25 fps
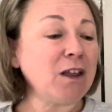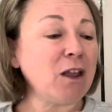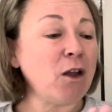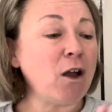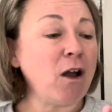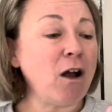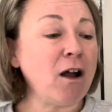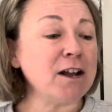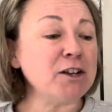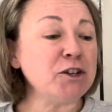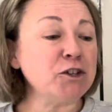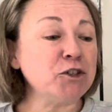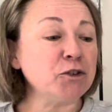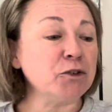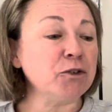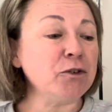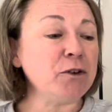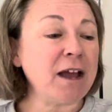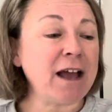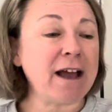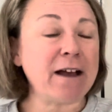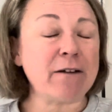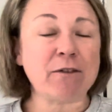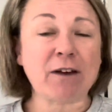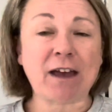I do
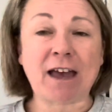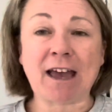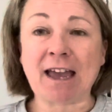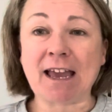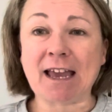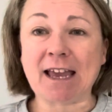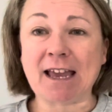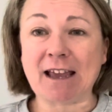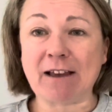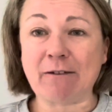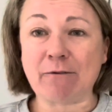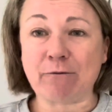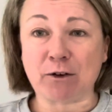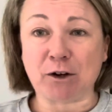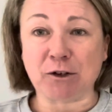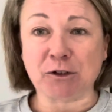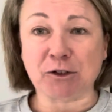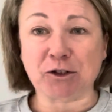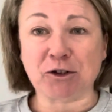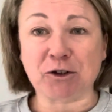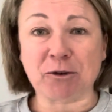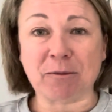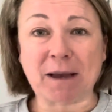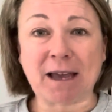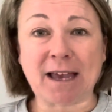have a
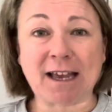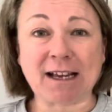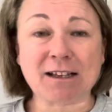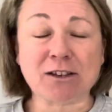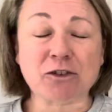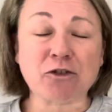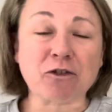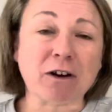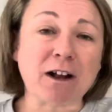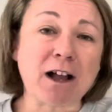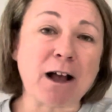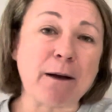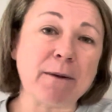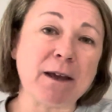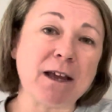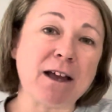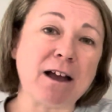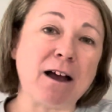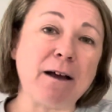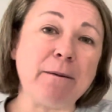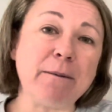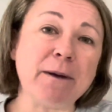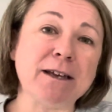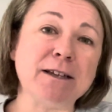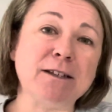Flosstube extra coming
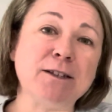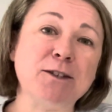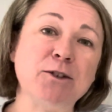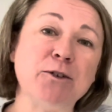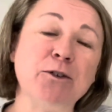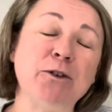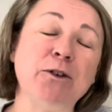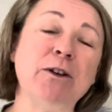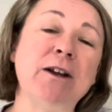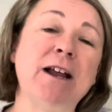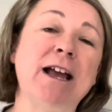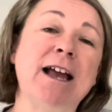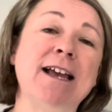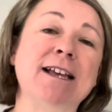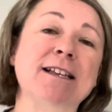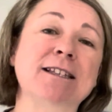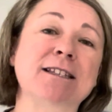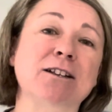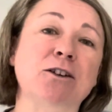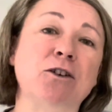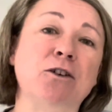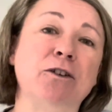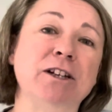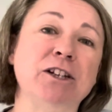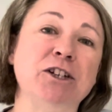up as soon as
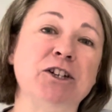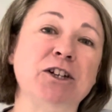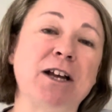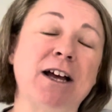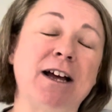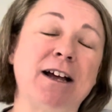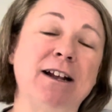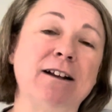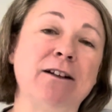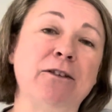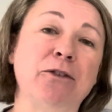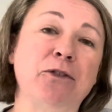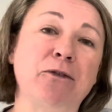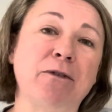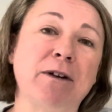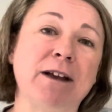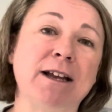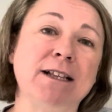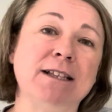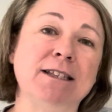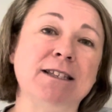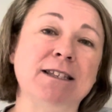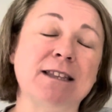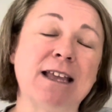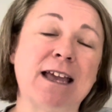the Cottage Garden
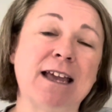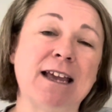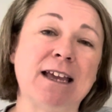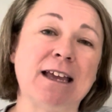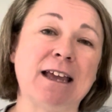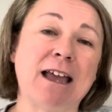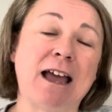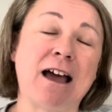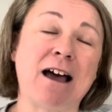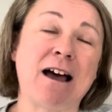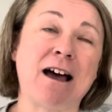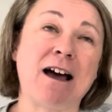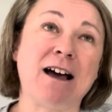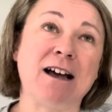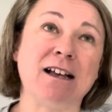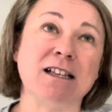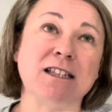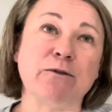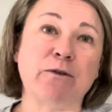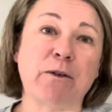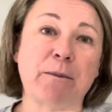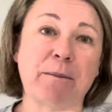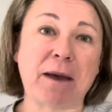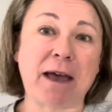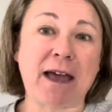Threads Hearts
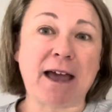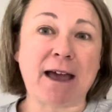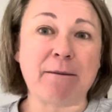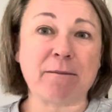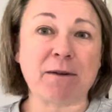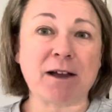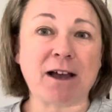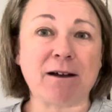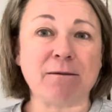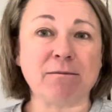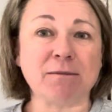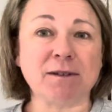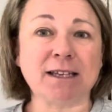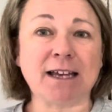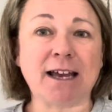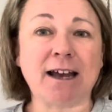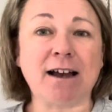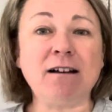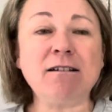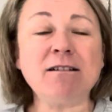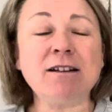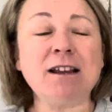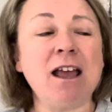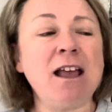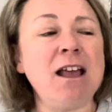for Pam comes
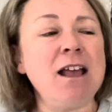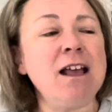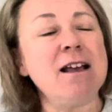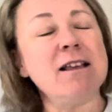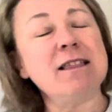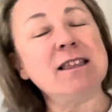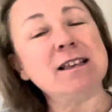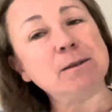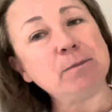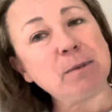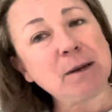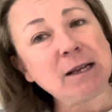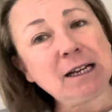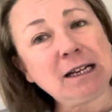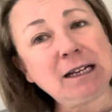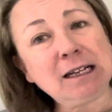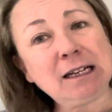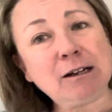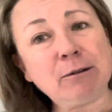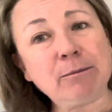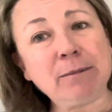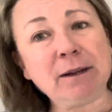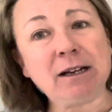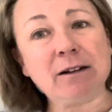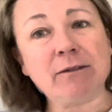out. There's been a
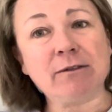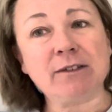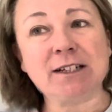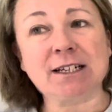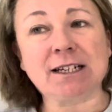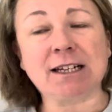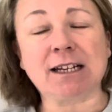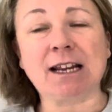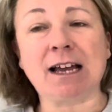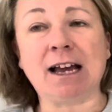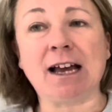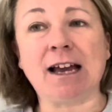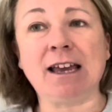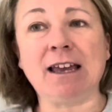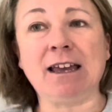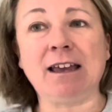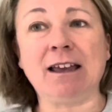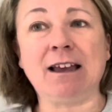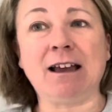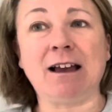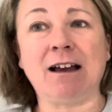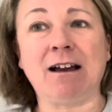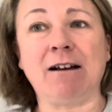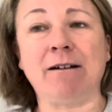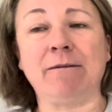little bit of a delay.
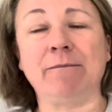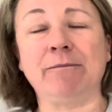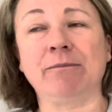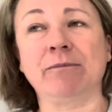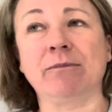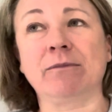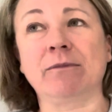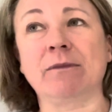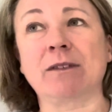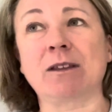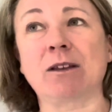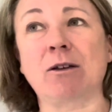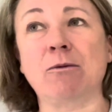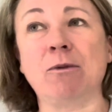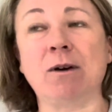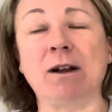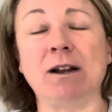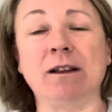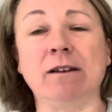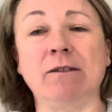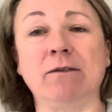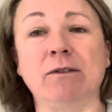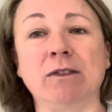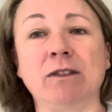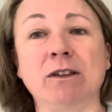One
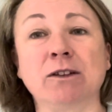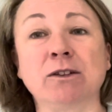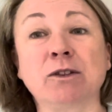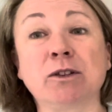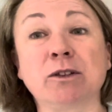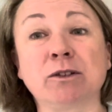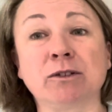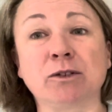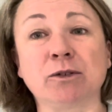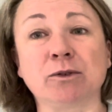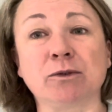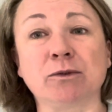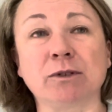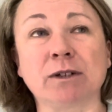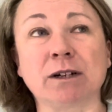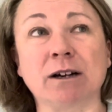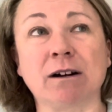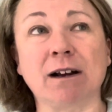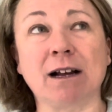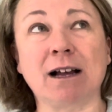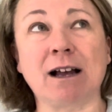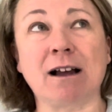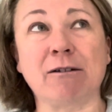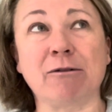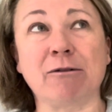of the daughter, I can't